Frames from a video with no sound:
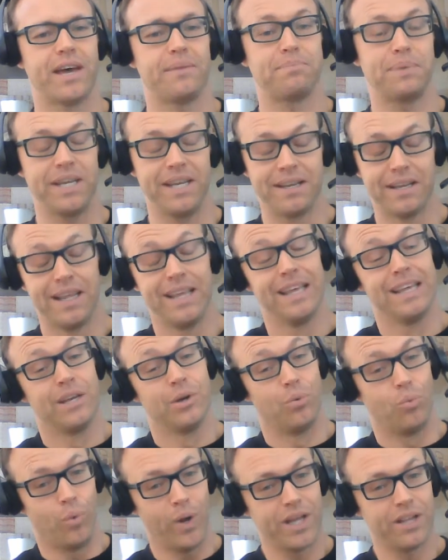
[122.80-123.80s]
be?
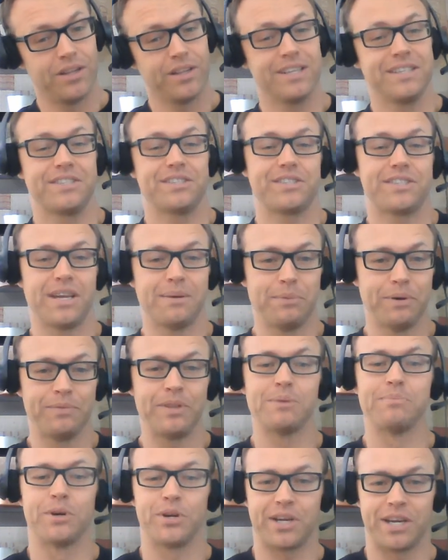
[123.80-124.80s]
Well, some of
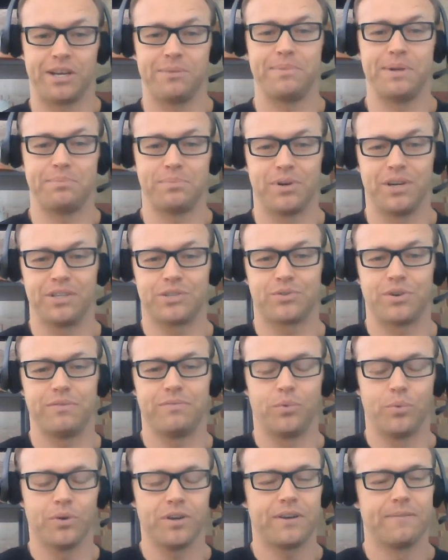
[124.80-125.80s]
them are going to be pretty
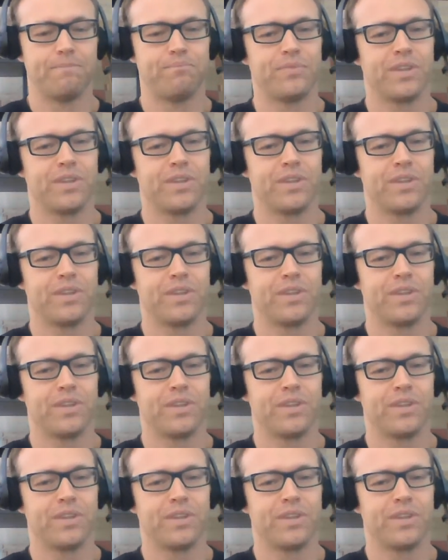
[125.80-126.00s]
straightforward,